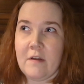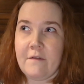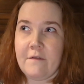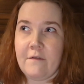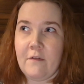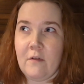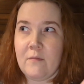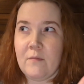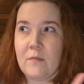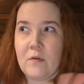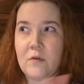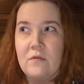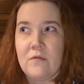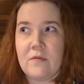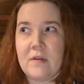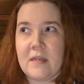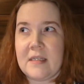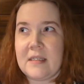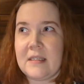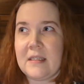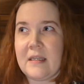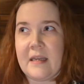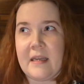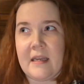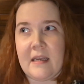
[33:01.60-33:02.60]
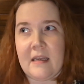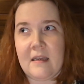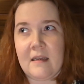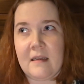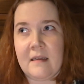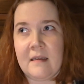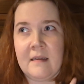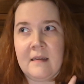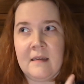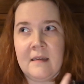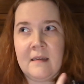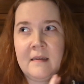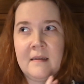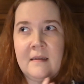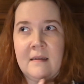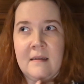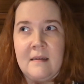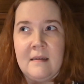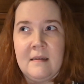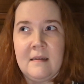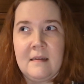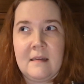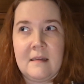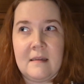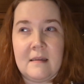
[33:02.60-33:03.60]
full moon is like
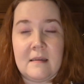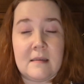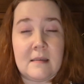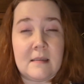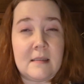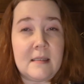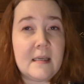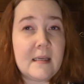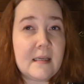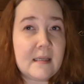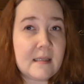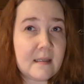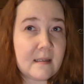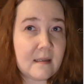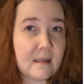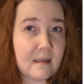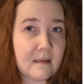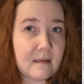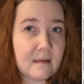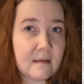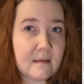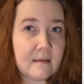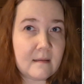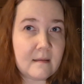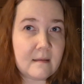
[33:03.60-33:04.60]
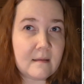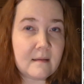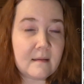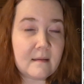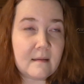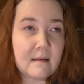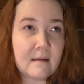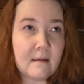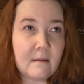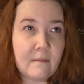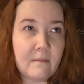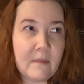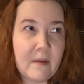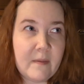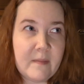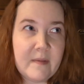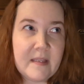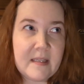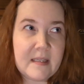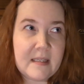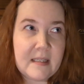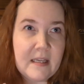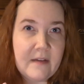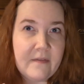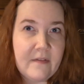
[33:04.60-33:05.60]
the 6th, maybe
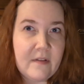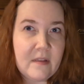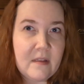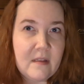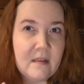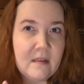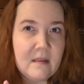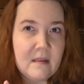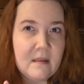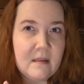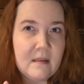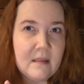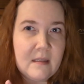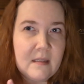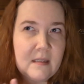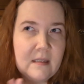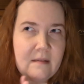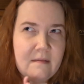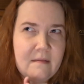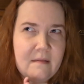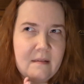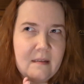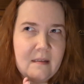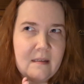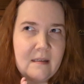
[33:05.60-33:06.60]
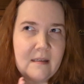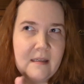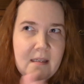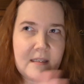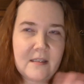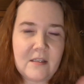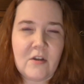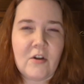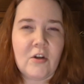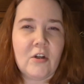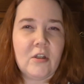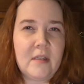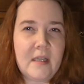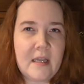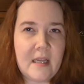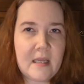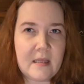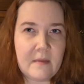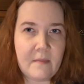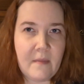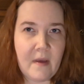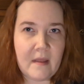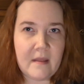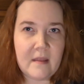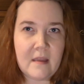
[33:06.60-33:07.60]
the 7th. It's early in
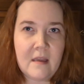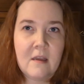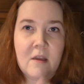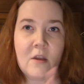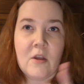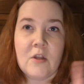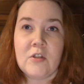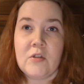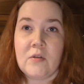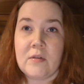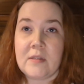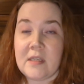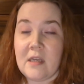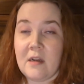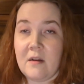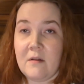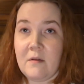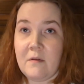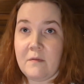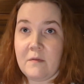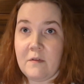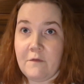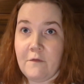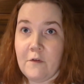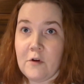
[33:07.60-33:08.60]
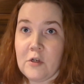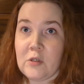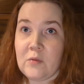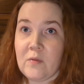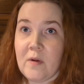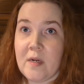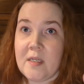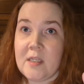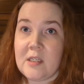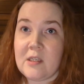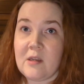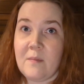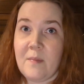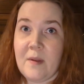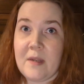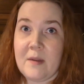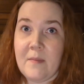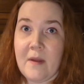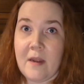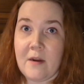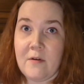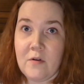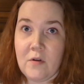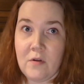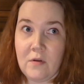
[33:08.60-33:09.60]
the month. So the first one is going to be
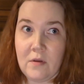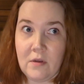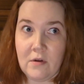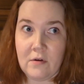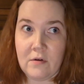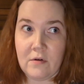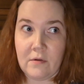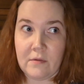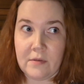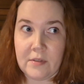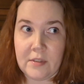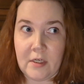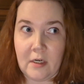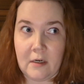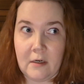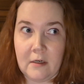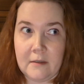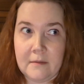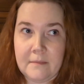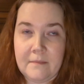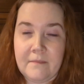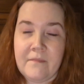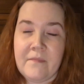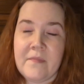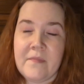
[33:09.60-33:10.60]
my New Year, New Start.